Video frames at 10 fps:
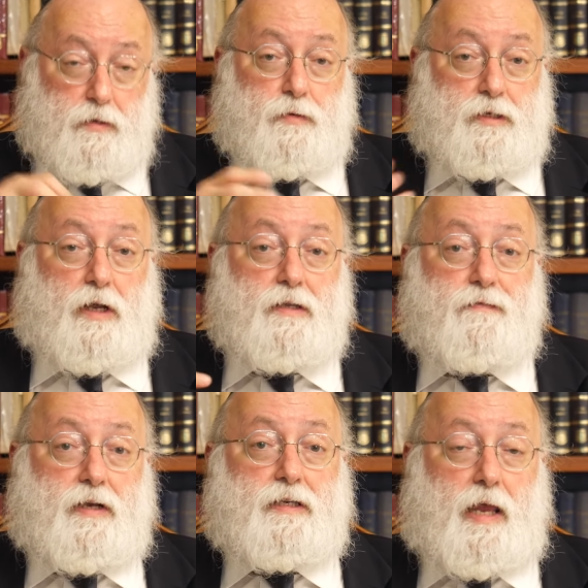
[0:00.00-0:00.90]
the result
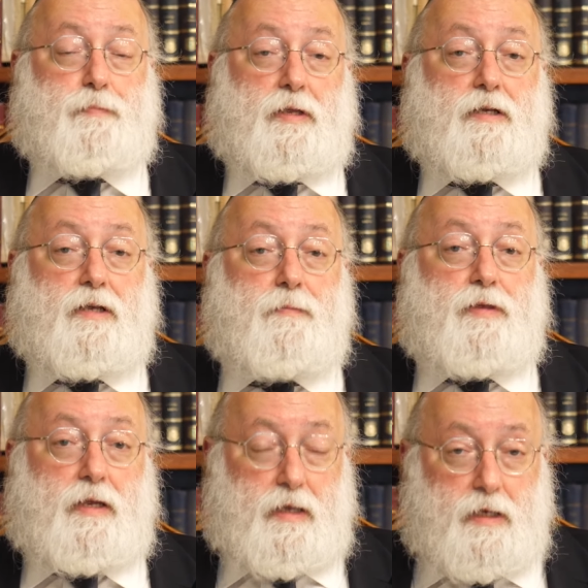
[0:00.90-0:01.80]
of accepting
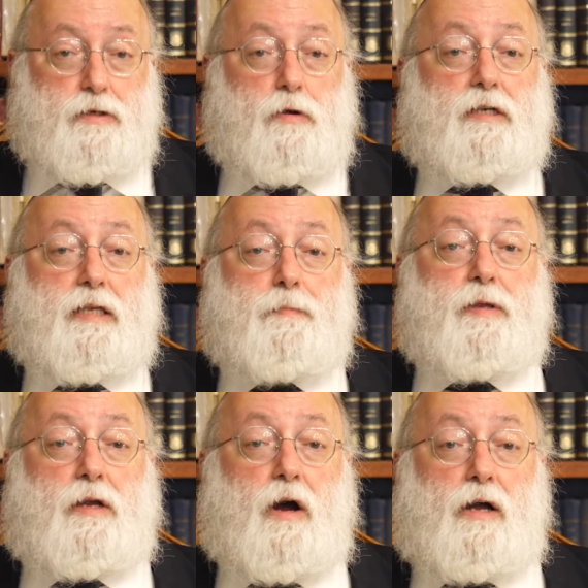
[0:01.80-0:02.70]
something is you're
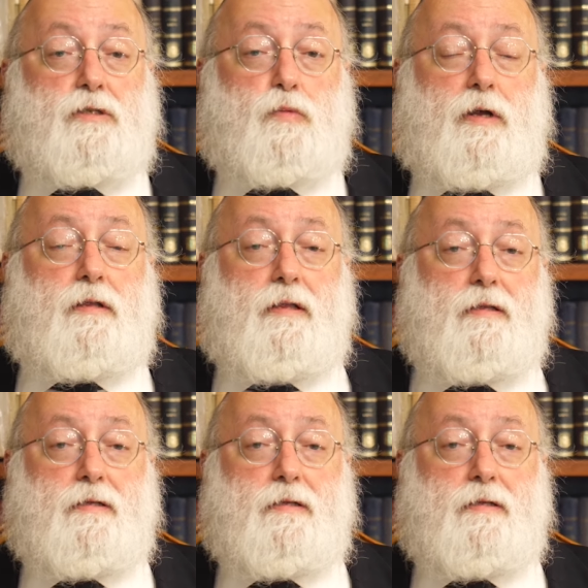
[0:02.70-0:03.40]
accepting God's will.